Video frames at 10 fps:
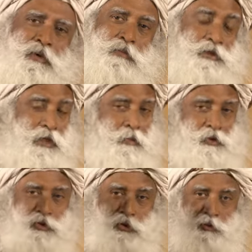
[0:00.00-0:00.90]
Because I'm
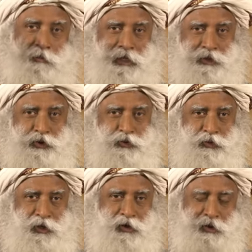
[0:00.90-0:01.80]
also going to bless
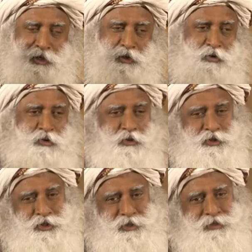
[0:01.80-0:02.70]
you according to your
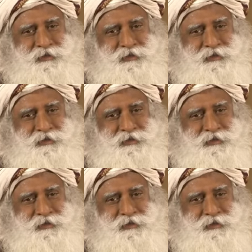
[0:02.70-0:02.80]
question.